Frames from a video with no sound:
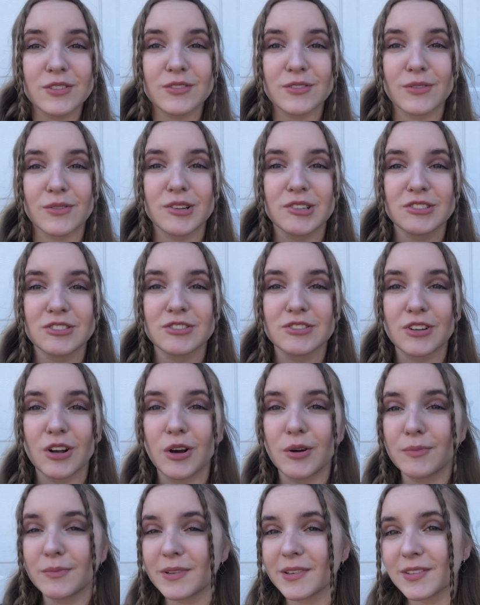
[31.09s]
so let's just
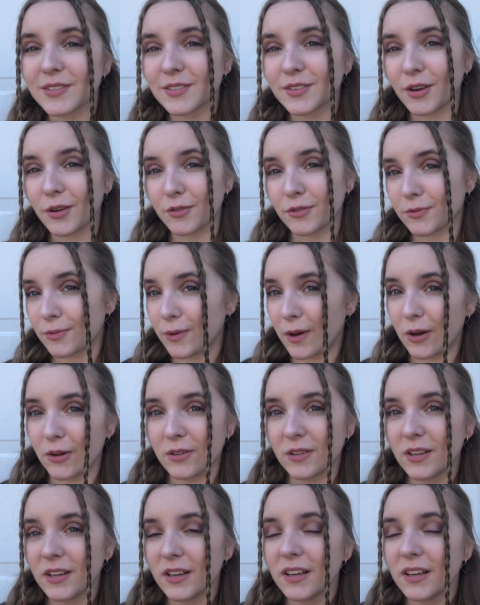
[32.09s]
hope this goes well.